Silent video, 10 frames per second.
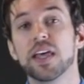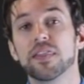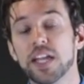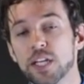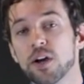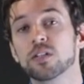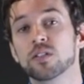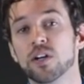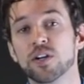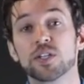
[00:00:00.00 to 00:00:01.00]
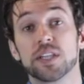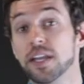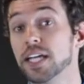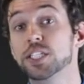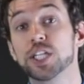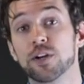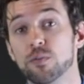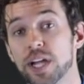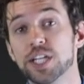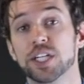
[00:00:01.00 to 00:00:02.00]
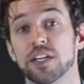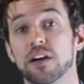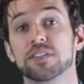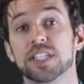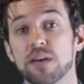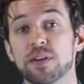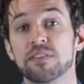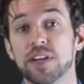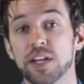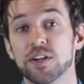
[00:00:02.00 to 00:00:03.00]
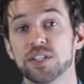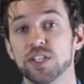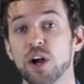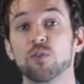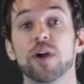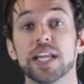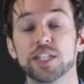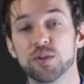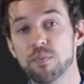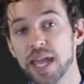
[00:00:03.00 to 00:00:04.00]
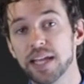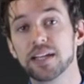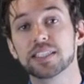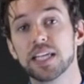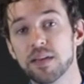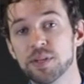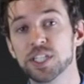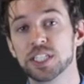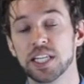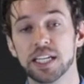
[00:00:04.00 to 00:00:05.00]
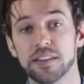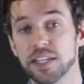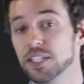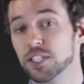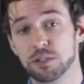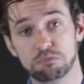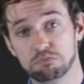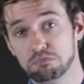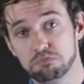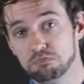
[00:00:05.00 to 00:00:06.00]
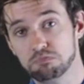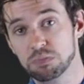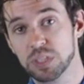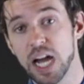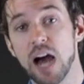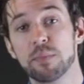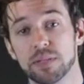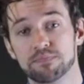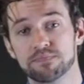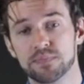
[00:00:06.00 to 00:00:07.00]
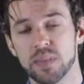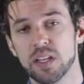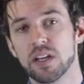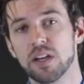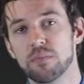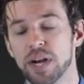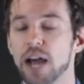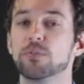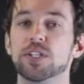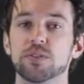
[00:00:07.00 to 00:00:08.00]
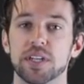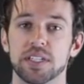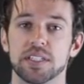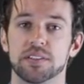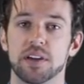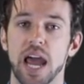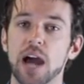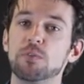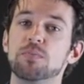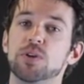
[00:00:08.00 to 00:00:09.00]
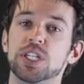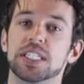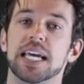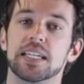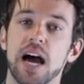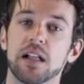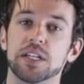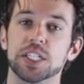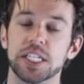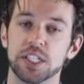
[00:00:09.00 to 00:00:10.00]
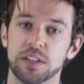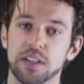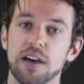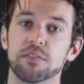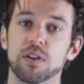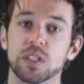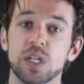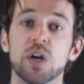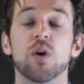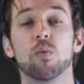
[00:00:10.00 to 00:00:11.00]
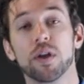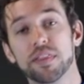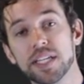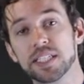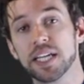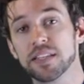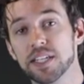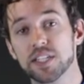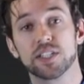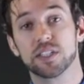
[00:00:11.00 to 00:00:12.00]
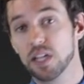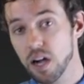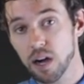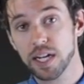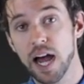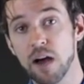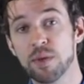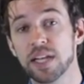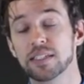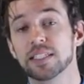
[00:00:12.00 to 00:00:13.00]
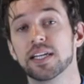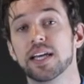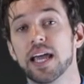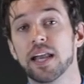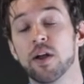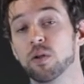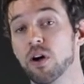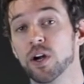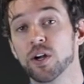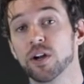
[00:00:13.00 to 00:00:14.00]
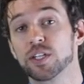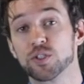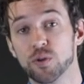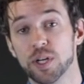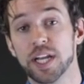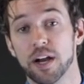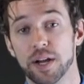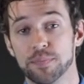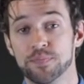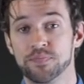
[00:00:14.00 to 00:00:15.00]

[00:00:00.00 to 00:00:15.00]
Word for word: that young learners and the next generation of STEM innovators are ready to make images like this common. But how do we do this? How do we push technology to the level where things like this are common and no longer extraordinary?